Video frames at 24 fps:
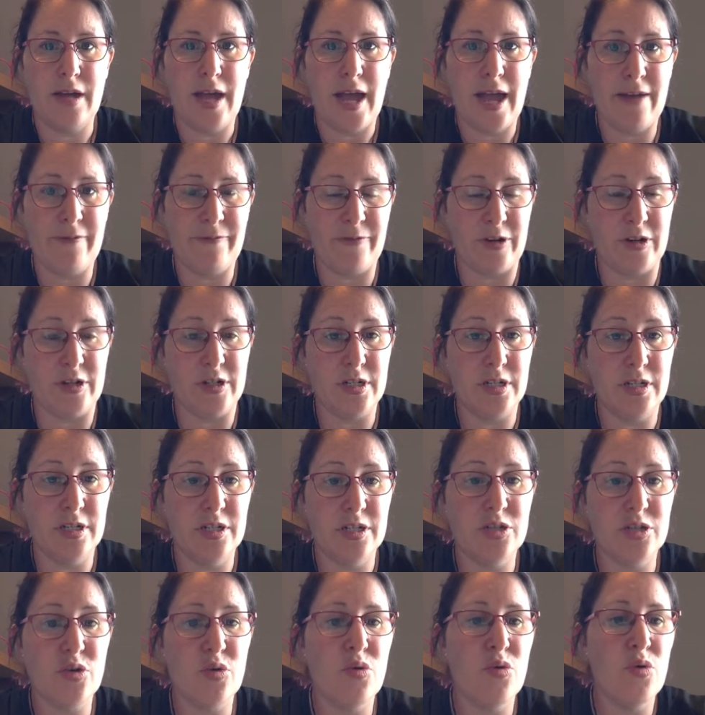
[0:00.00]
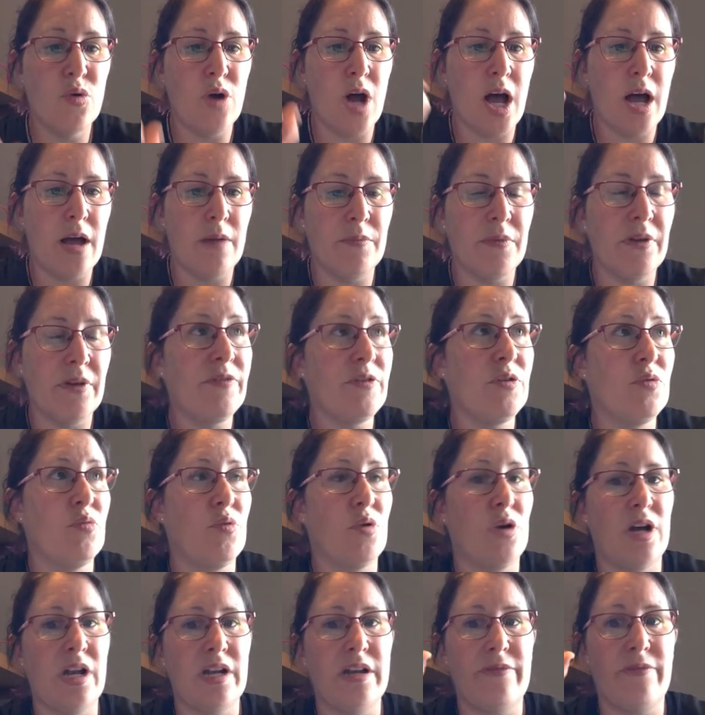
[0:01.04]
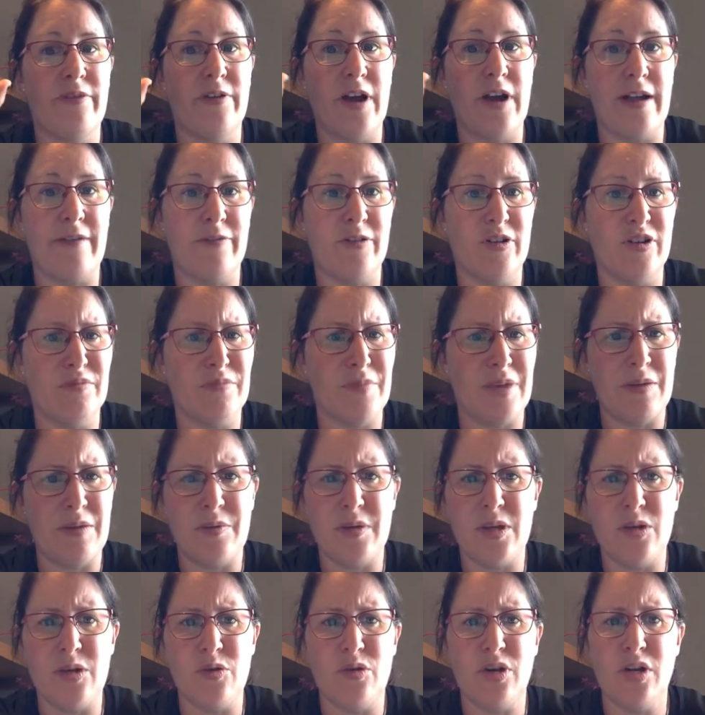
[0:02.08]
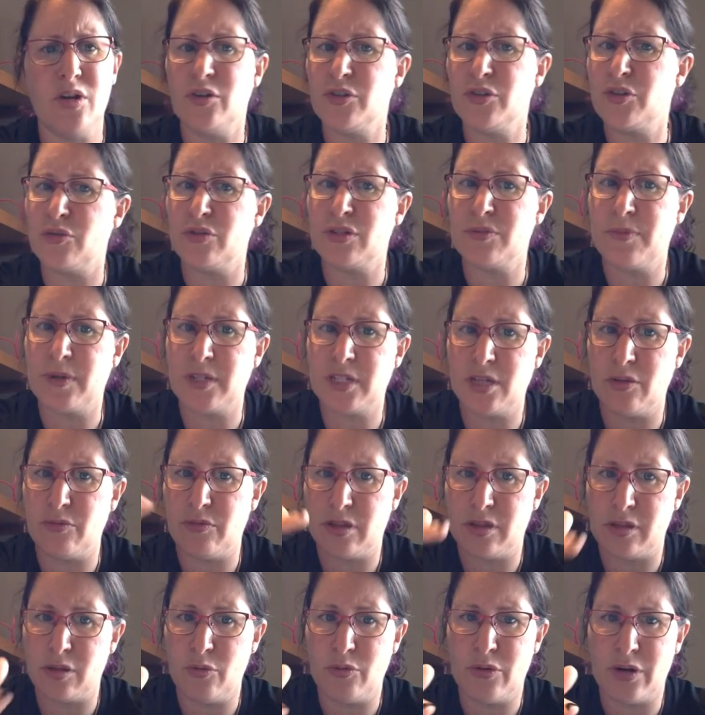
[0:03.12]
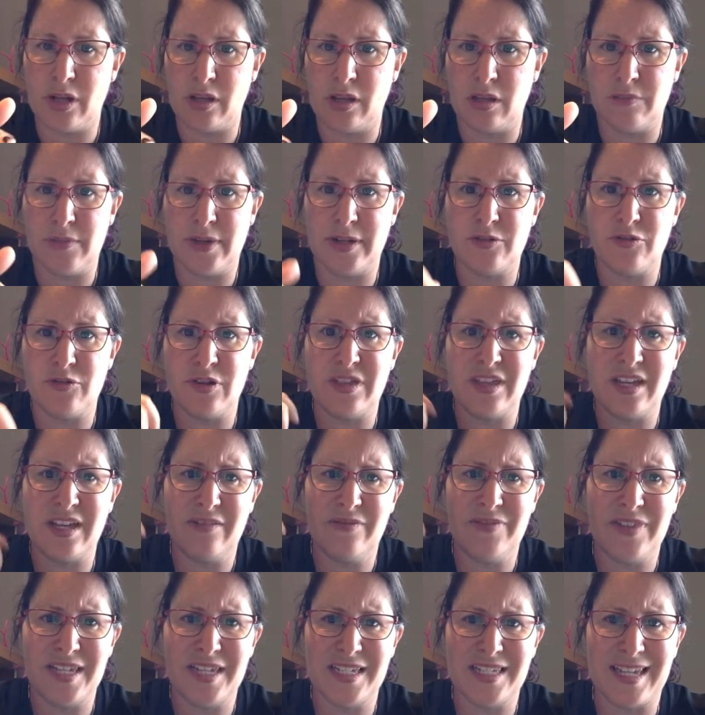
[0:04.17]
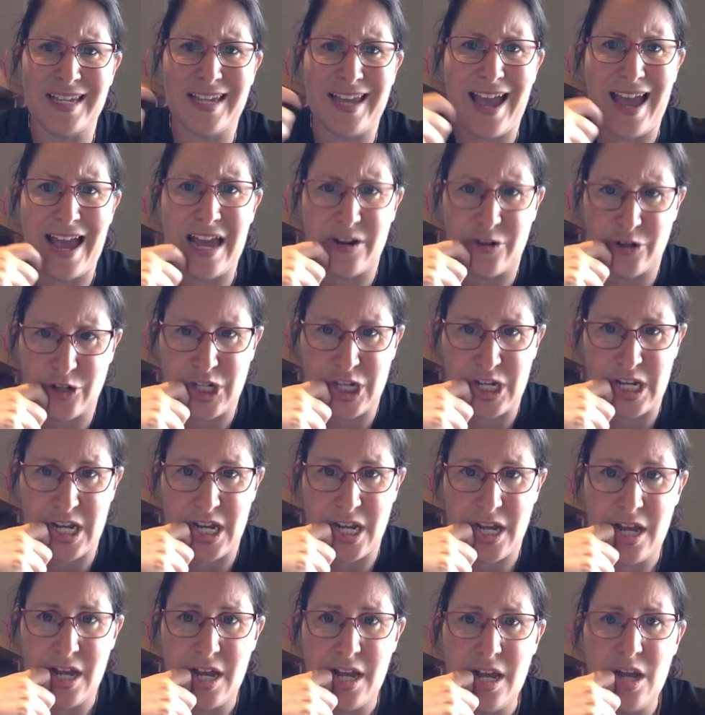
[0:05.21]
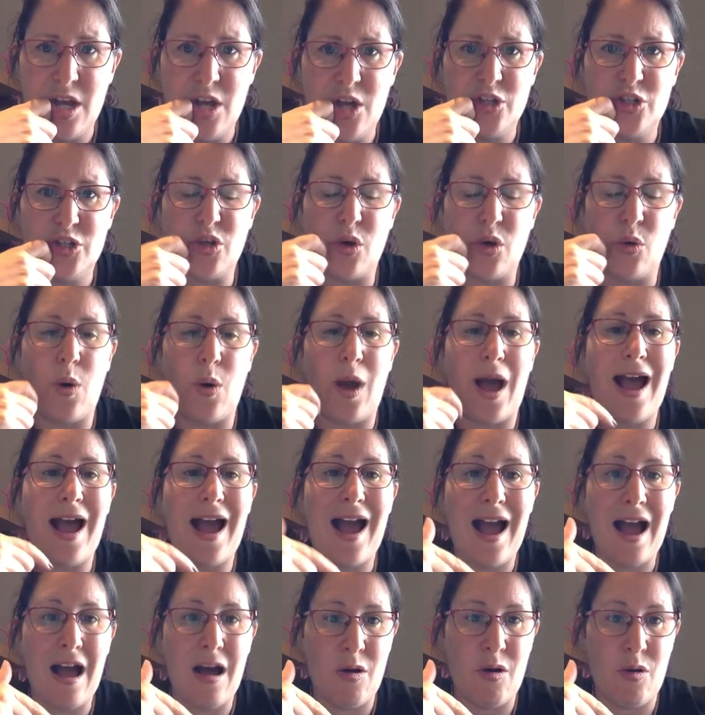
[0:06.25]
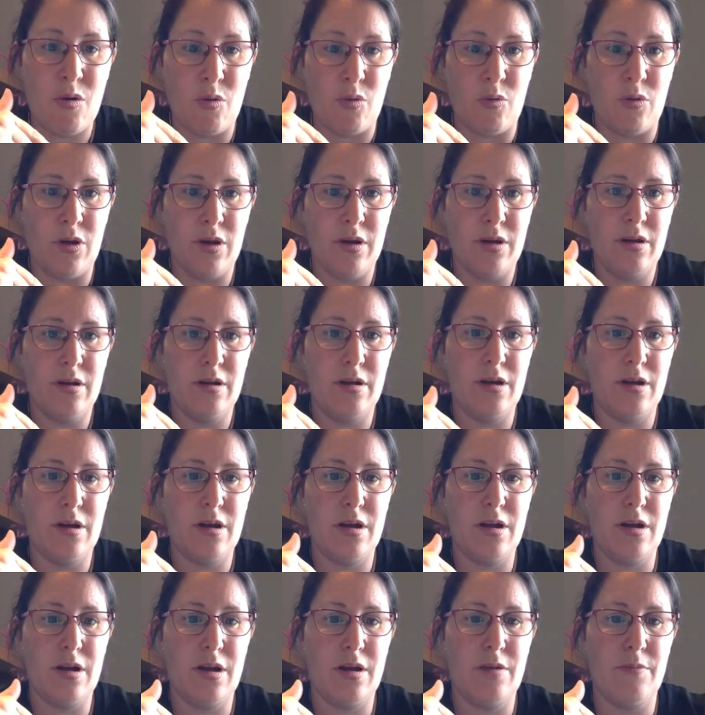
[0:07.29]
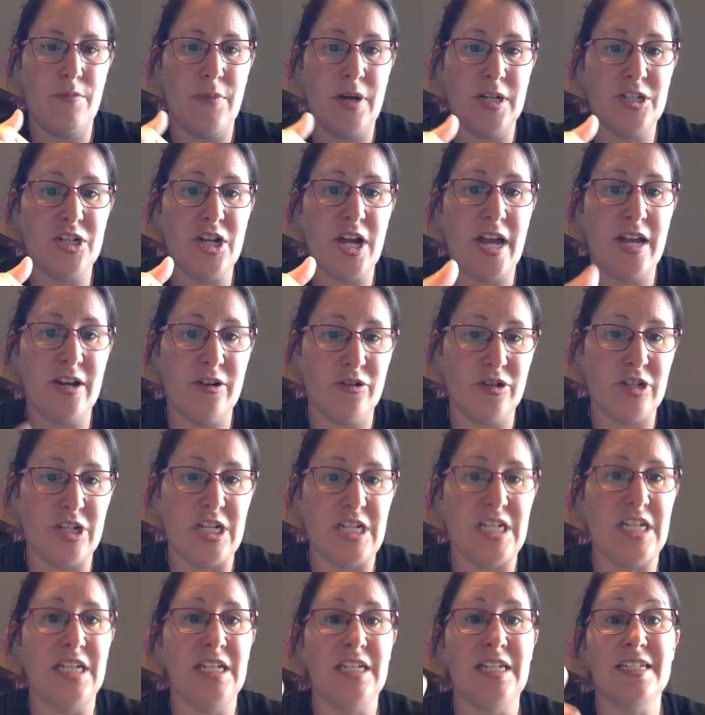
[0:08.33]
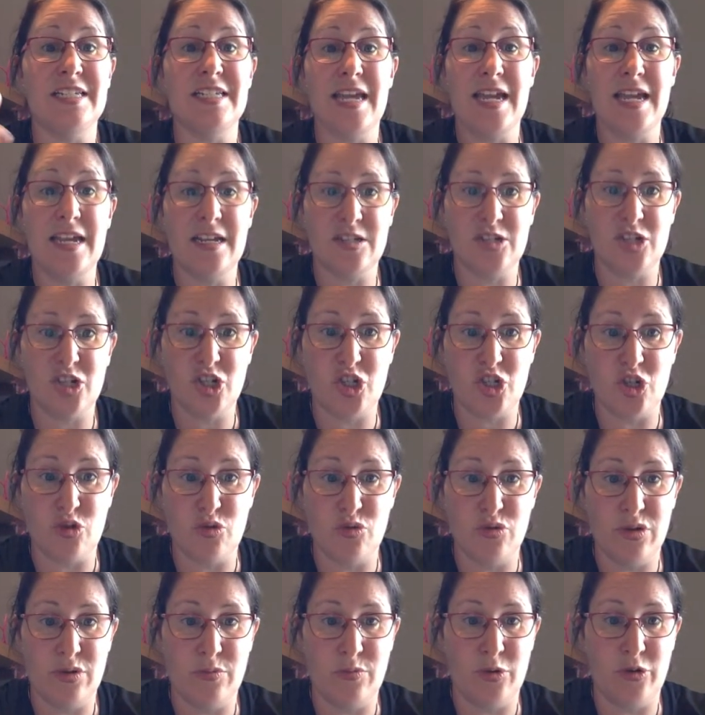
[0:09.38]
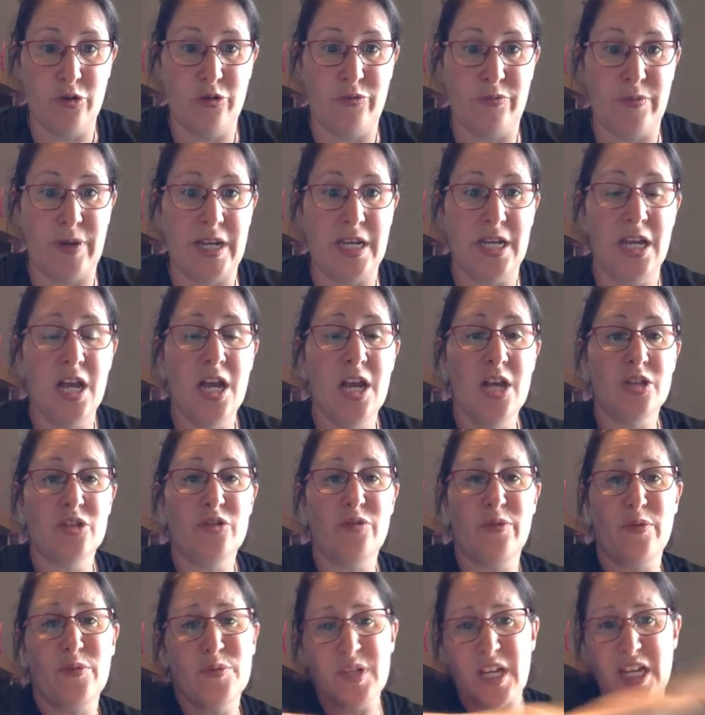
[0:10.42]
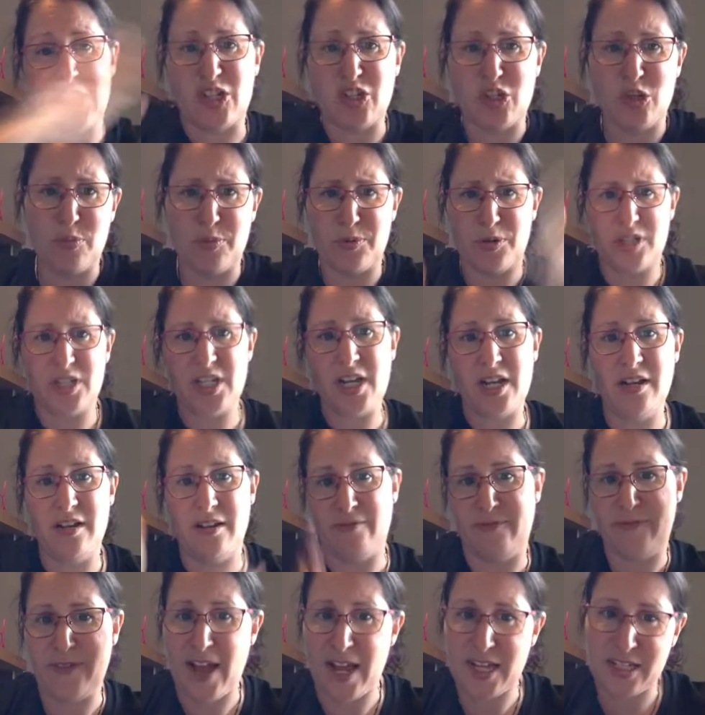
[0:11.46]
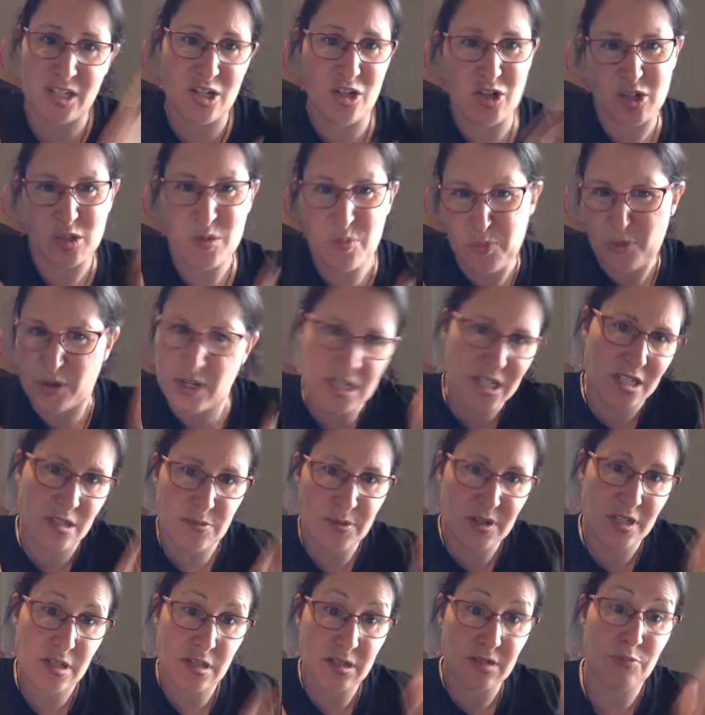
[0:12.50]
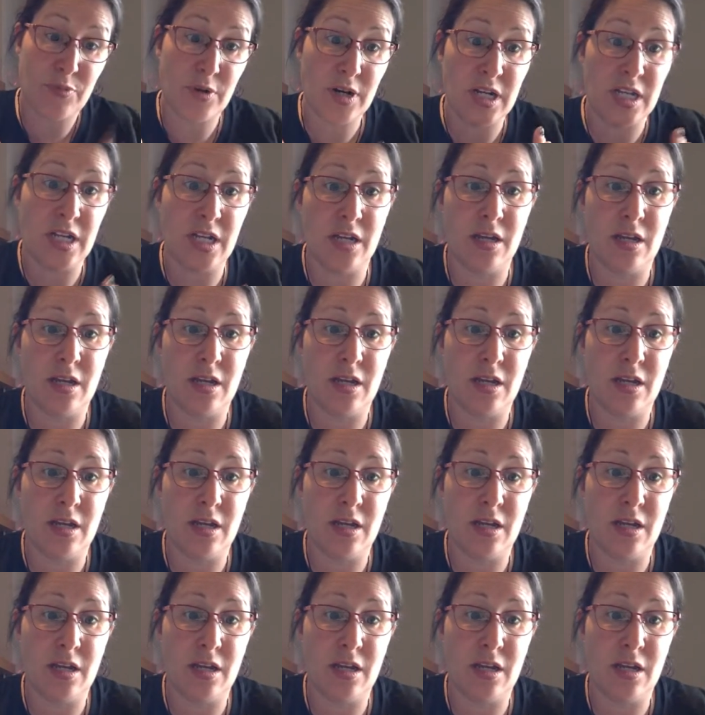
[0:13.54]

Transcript: Effort. So if you want for effort, maybe you can also, especially with lower elementary, think of things like energy. So how much energy did it take to do the movement? So it was like super sudden and fast, and you're sprinting.